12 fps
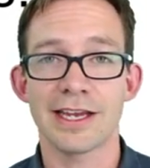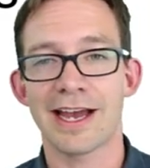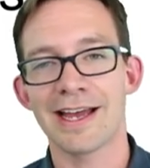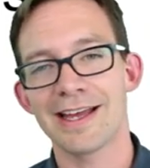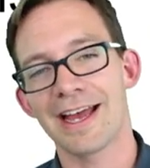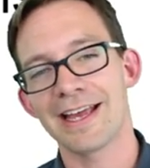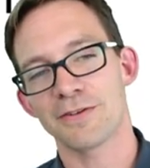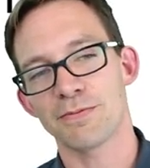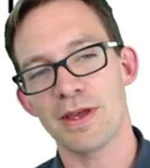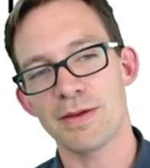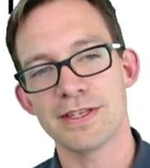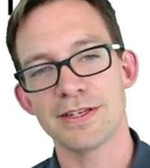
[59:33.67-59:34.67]
I guess
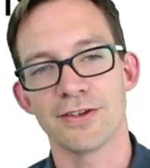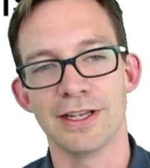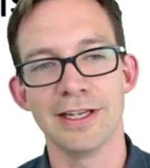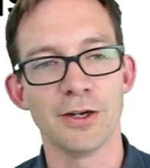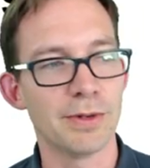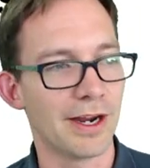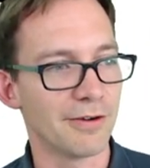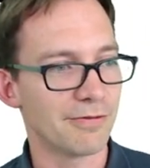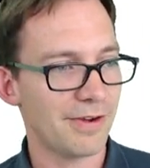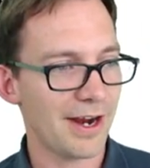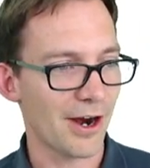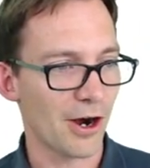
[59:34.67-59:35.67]
maybe this is a little bit unfair,